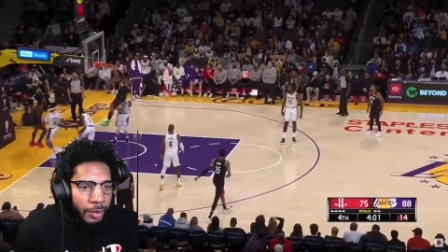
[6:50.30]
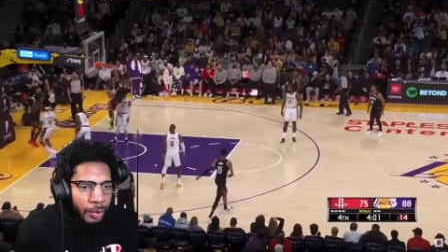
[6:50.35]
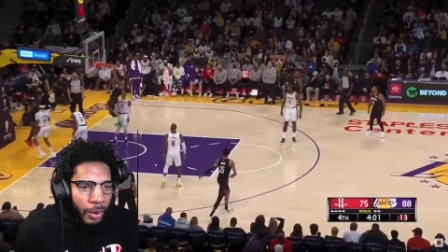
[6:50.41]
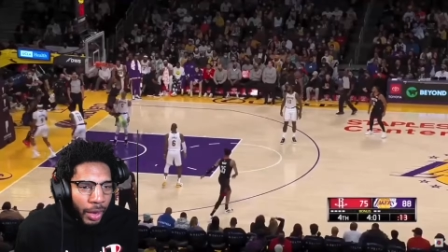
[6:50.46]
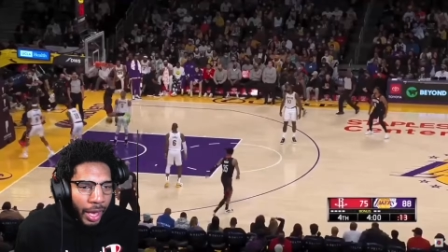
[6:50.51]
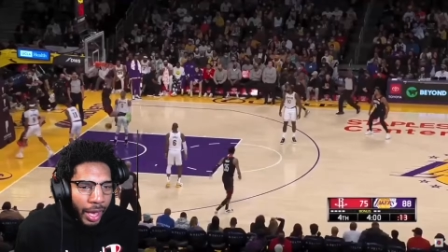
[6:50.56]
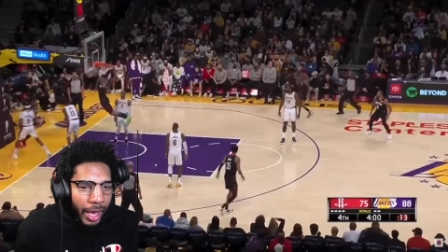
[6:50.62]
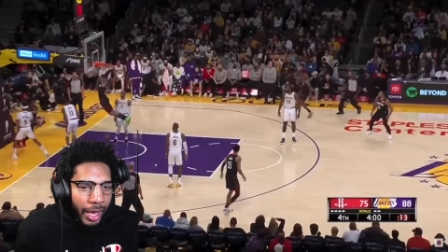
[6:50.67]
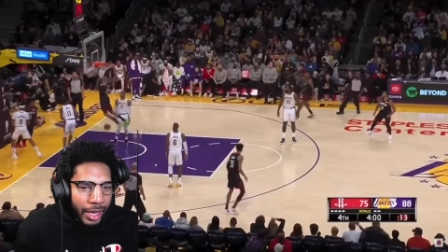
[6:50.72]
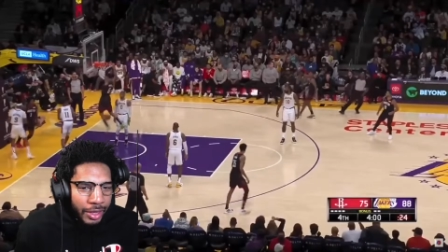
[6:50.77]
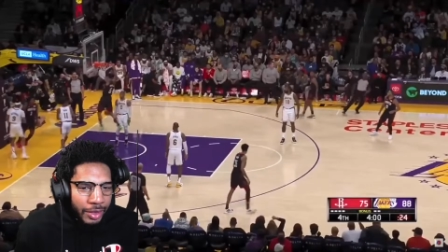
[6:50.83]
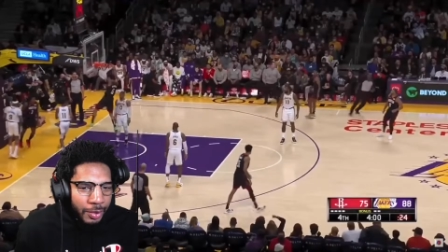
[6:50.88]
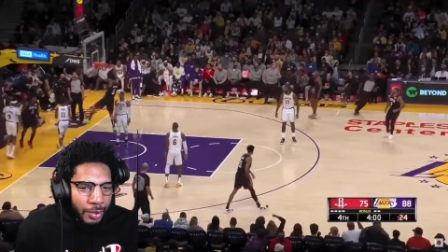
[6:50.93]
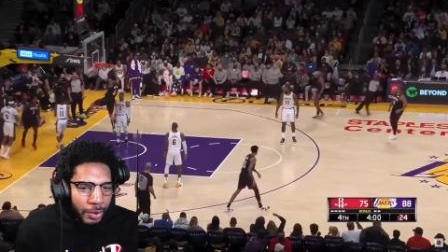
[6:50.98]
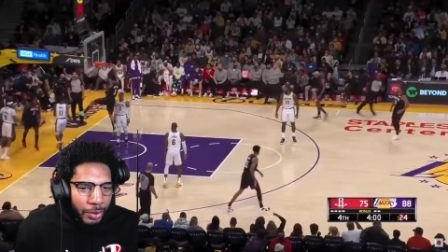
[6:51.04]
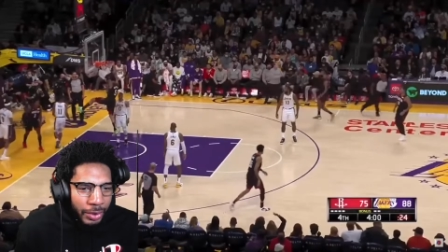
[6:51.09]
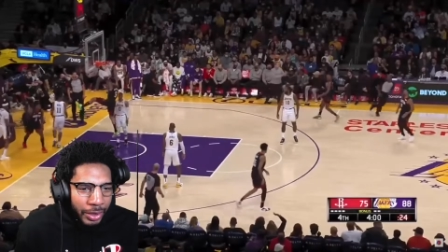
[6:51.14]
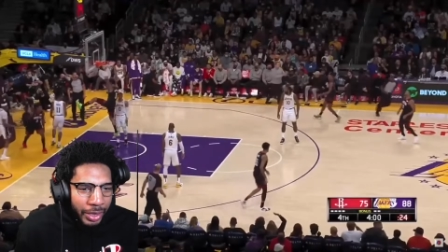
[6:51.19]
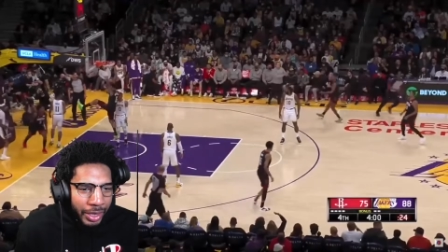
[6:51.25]
pass,
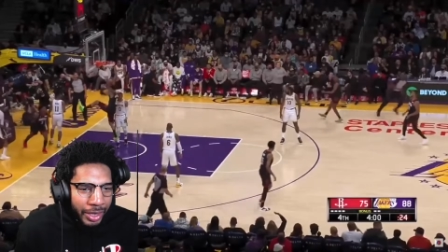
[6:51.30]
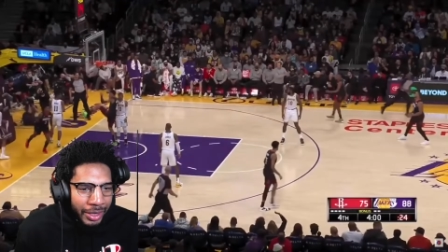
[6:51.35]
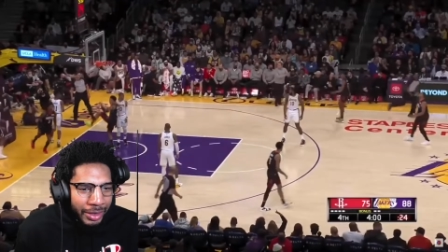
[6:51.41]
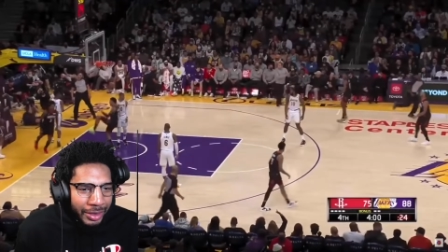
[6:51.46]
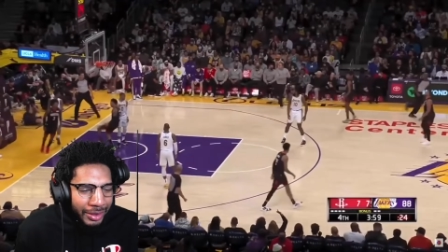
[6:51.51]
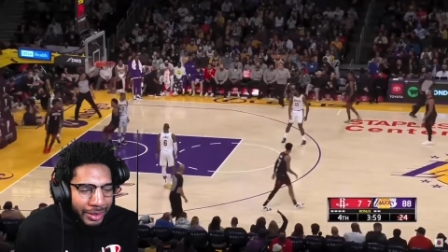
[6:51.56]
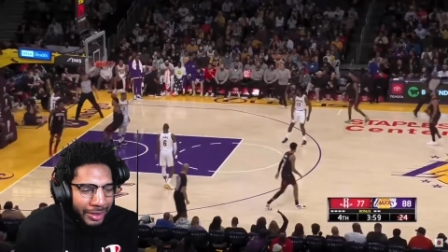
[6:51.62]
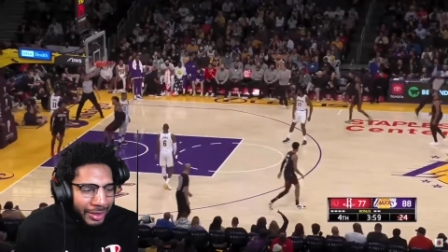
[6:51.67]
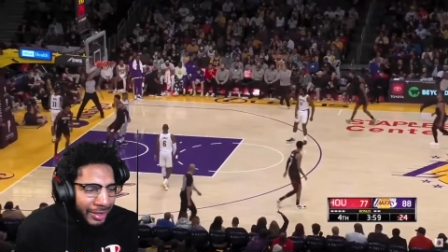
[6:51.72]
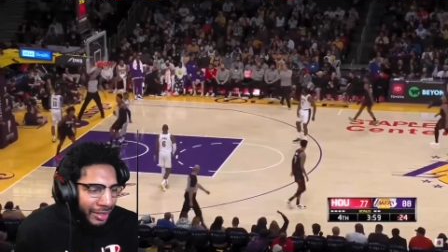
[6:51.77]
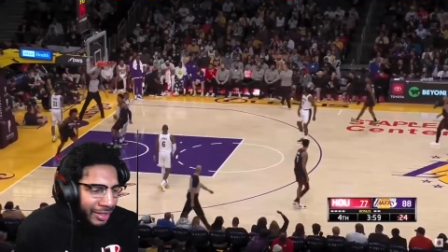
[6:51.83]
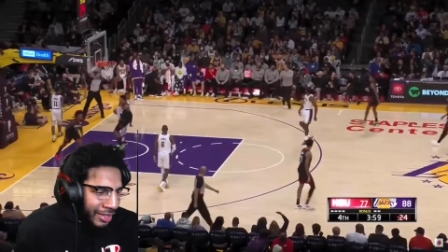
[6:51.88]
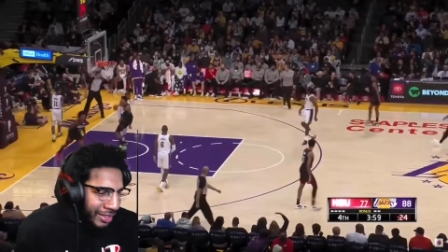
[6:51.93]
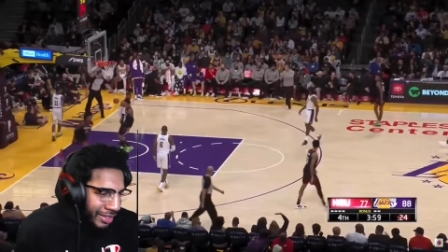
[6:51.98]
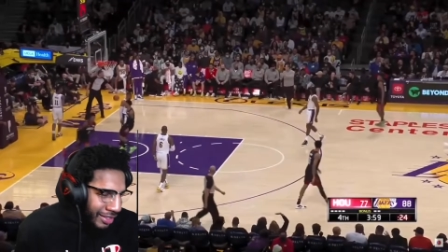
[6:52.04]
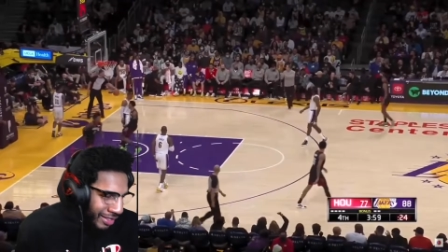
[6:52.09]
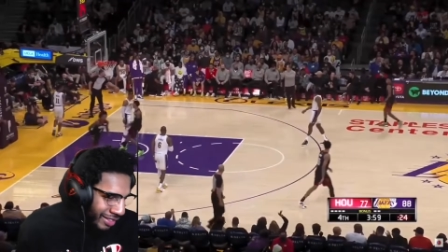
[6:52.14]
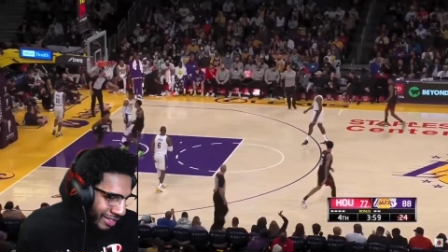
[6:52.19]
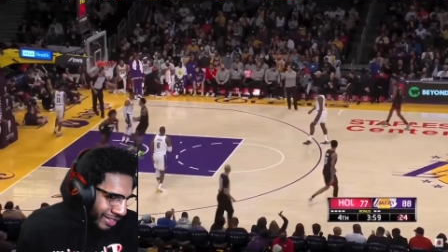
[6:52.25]
boy.
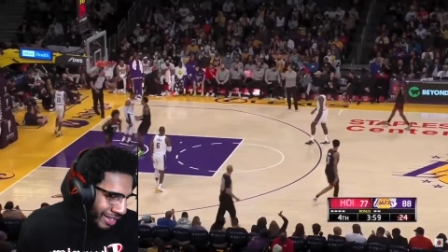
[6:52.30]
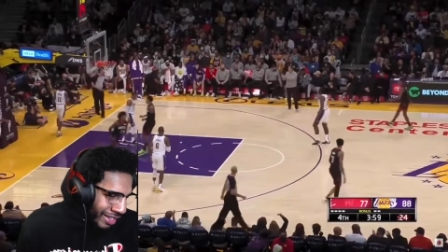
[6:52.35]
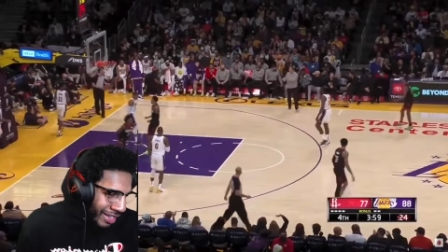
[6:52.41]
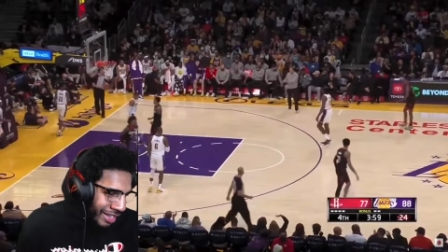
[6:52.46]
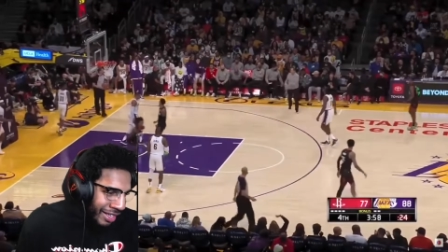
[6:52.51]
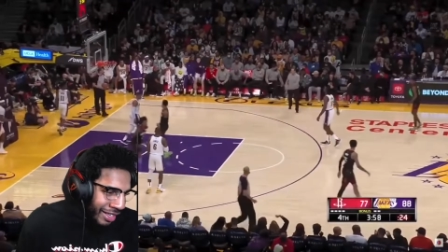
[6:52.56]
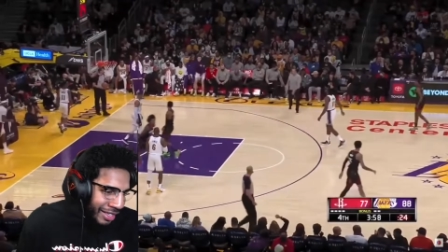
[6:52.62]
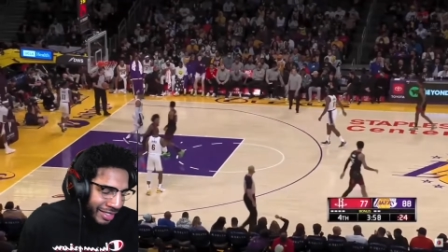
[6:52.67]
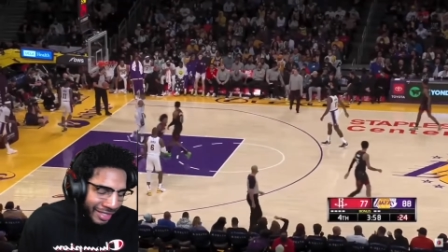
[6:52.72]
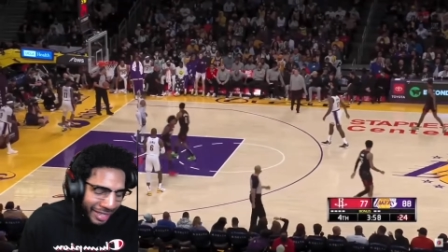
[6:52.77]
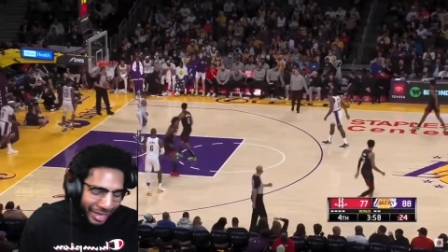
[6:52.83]
It's